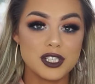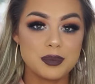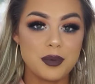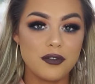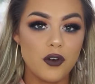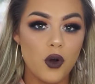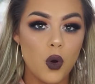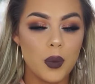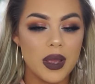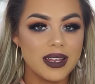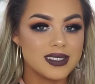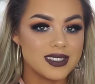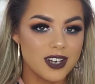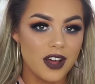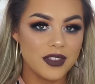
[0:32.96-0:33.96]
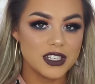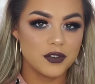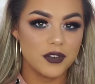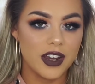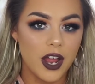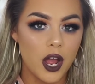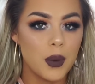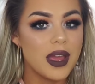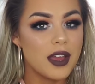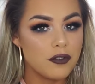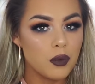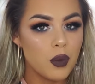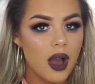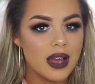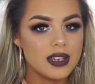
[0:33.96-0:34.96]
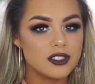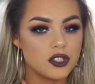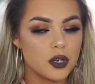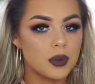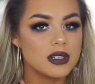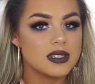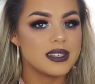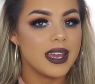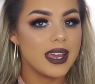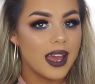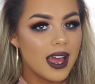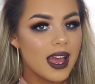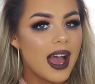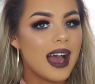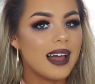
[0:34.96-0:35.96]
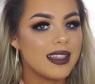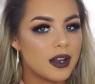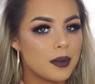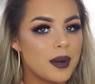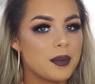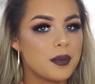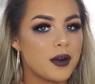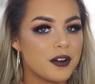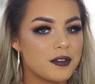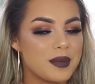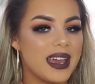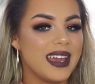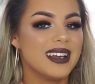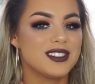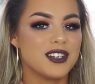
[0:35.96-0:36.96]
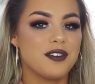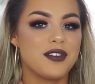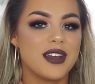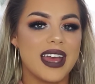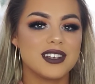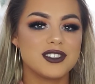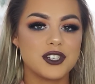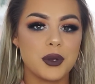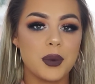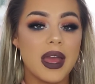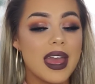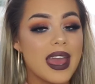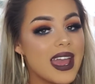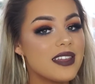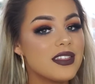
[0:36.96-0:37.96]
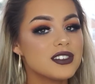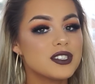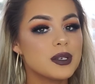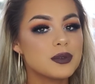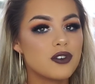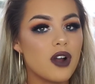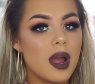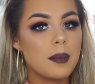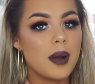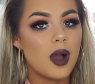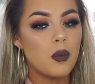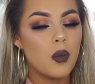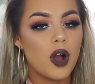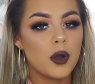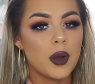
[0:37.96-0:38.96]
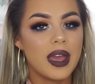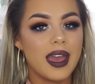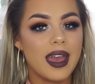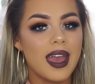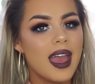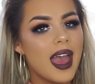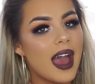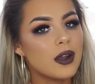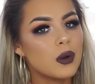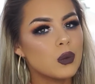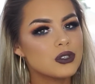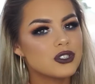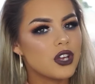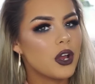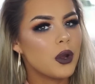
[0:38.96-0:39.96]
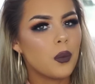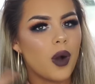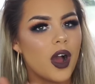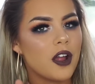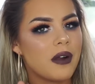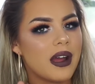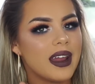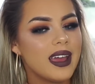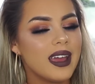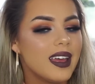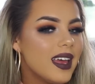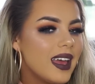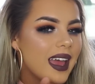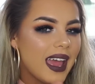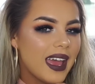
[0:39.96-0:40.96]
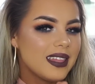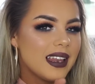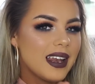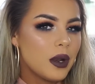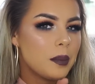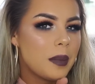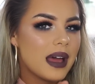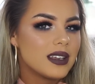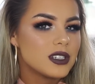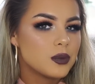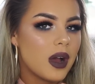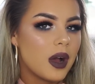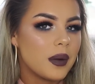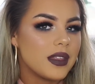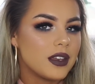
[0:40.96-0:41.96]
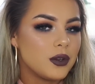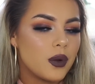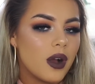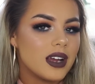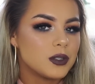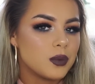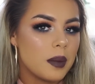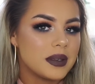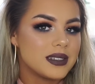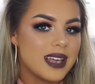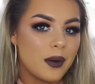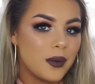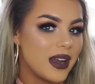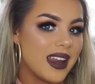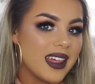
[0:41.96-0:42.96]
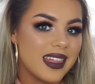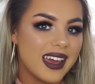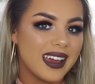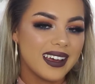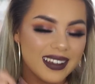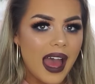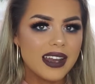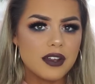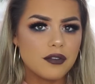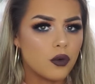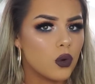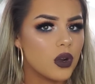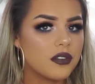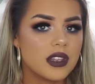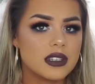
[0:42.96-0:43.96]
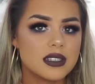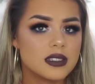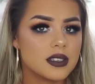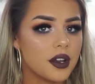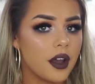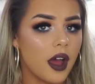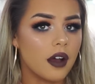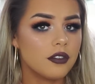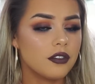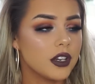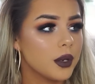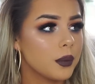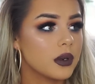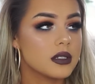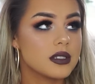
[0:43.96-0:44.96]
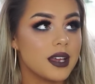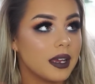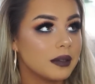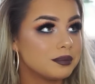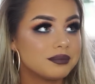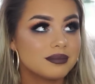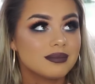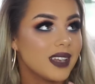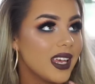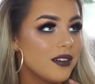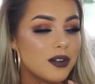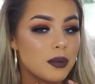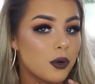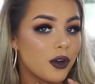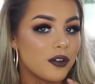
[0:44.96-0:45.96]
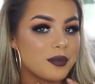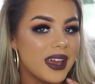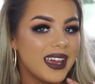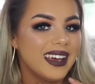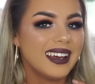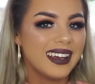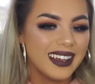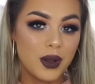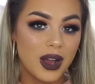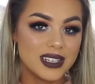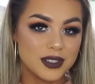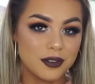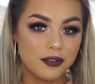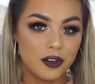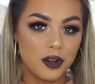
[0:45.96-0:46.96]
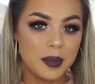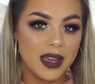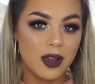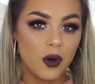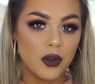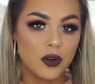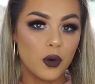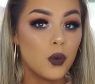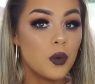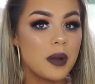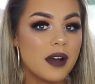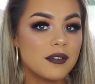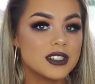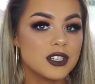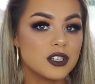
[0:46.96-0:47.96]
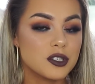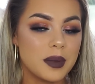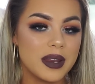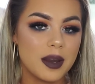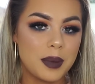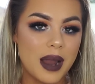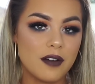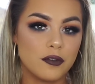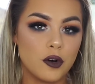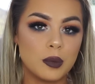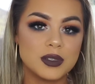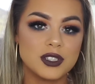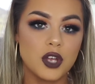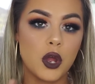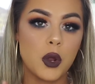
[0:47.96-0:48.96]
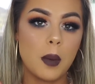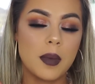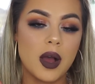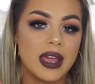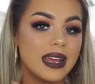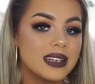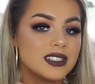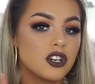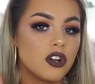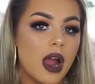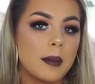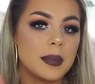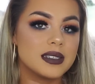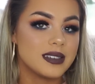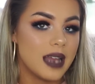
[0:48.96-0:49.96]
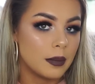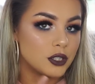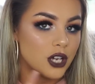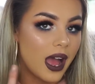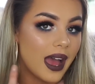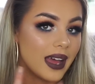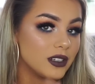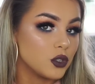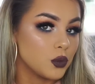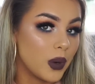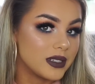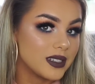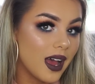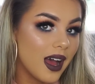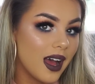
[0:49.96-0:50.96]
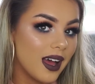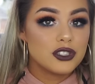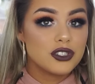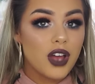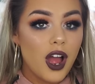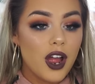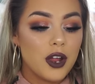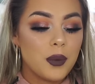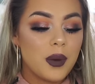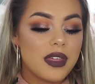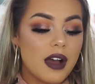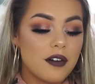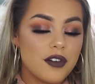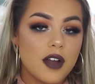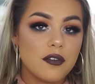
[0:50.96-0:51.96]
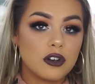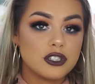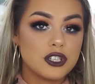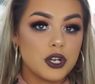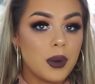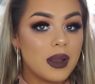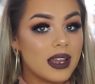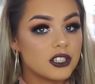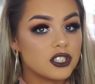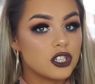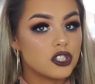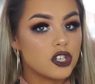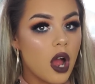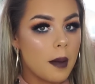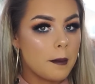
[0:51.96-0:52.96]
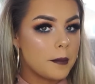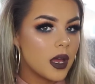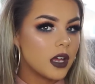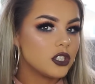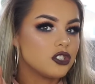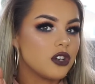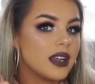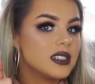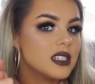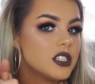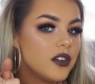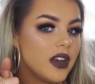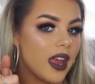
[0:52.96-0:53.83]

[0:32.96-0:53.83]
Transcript: just before we start this video, if you guys do want to see a little bit more of me, don't forget to hit the subscribe button while you're here. And also, while you're at it, hit the little bell as well, and then you guys won't miss out on anything. And if all of this isn't enough and you want to see even more of me, you guys can follow me on all my other social media platforms, so my Instagram, Snapchat, and Twitter. So without further ado, let's just jump straight into this